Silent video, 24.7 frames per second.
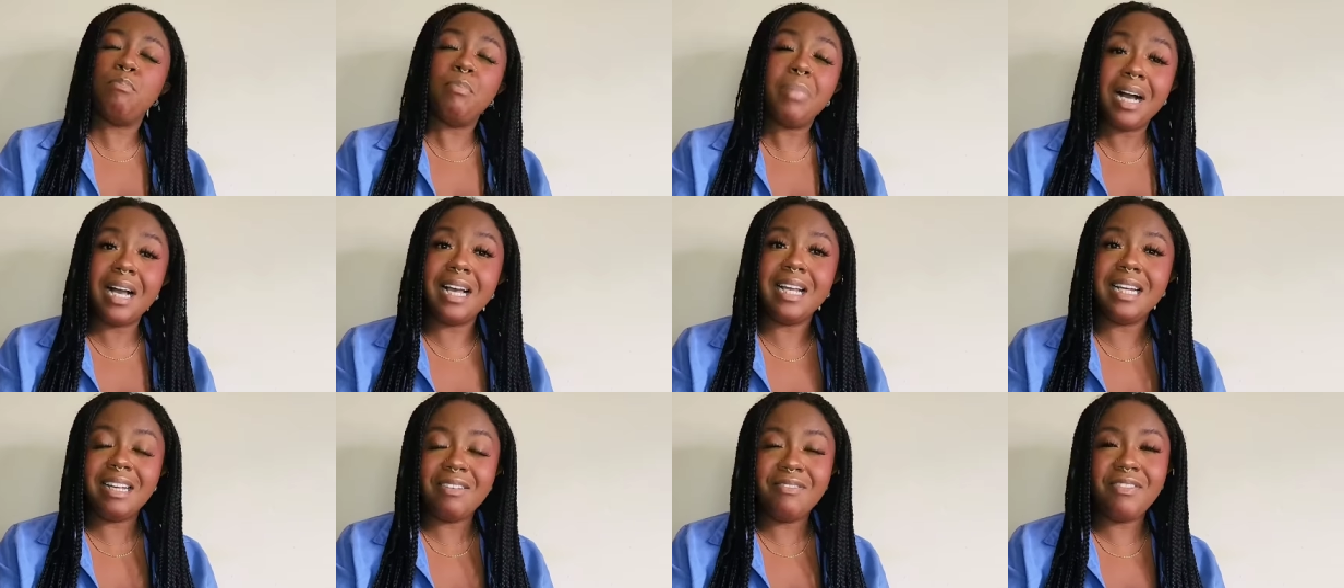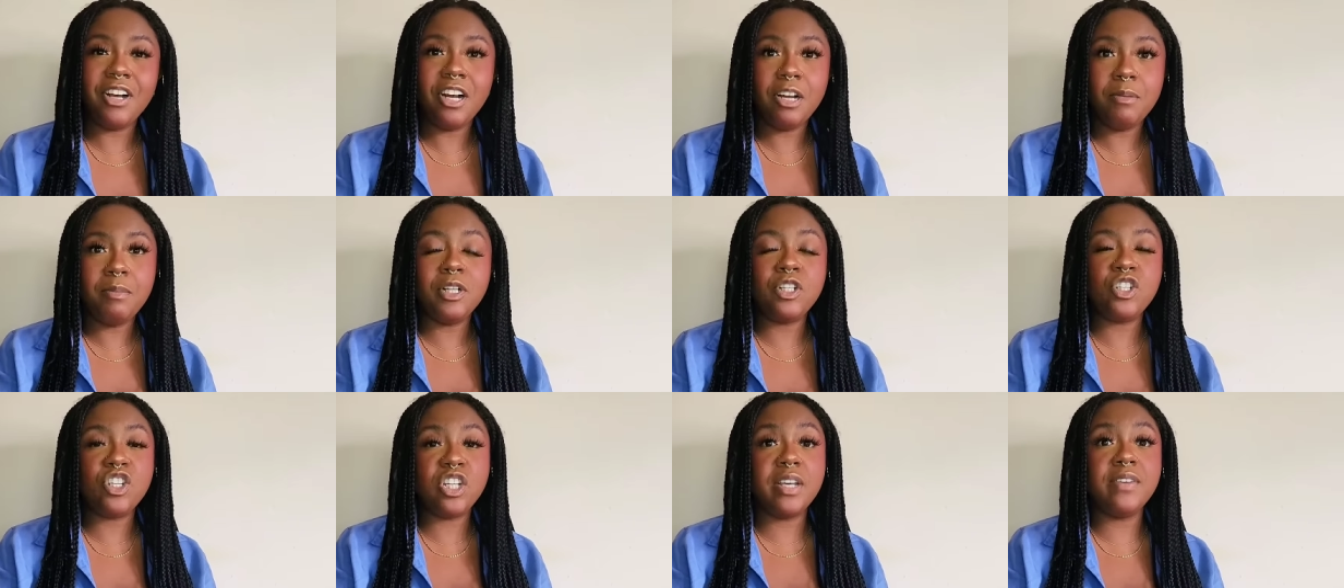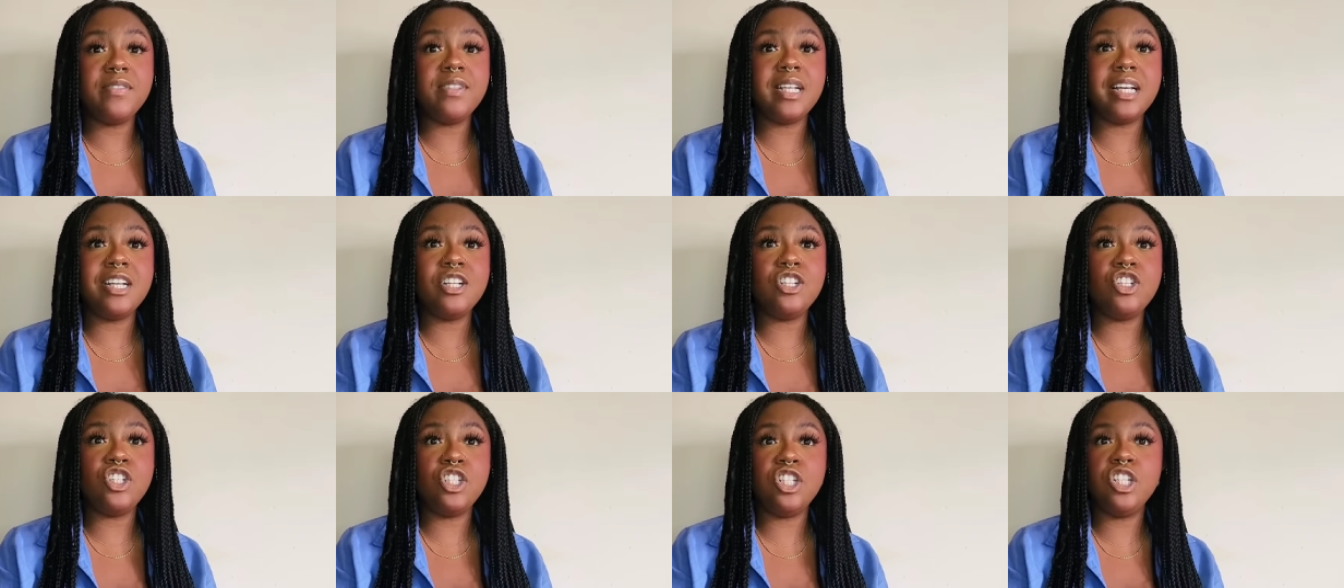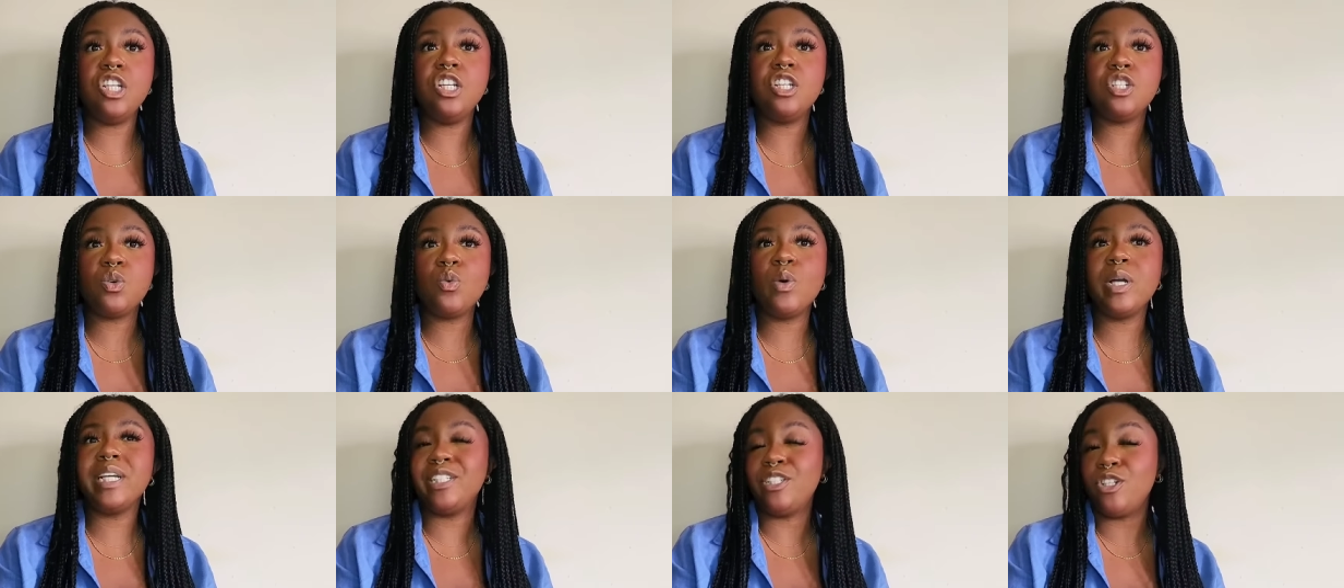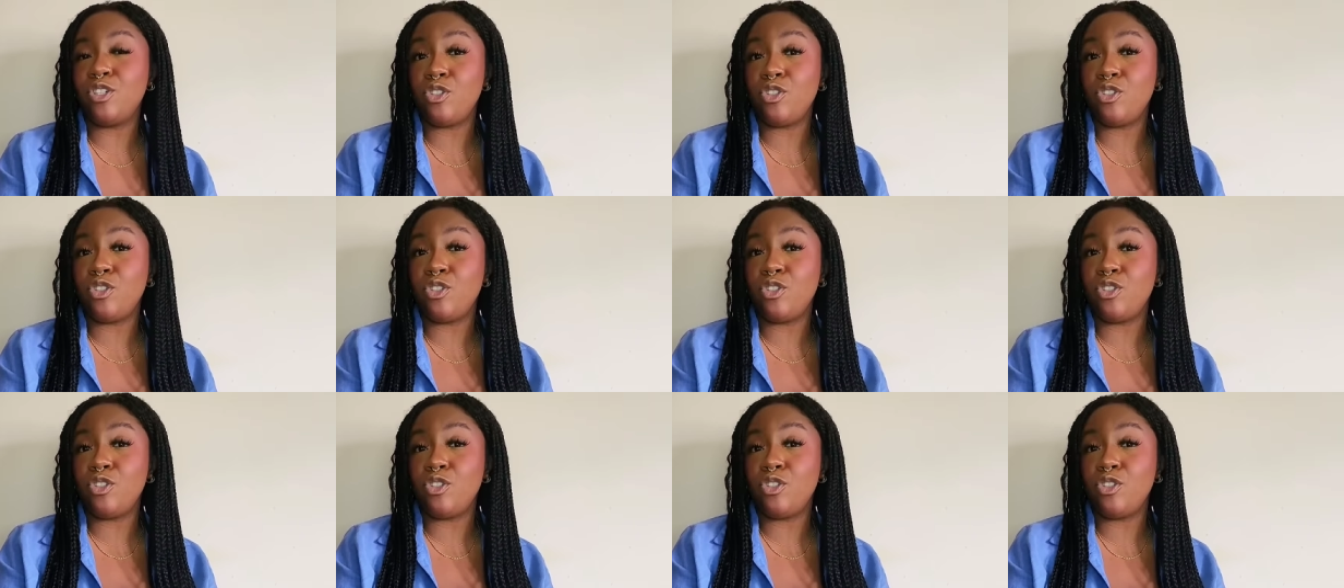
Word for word: but it very much gives that she's going to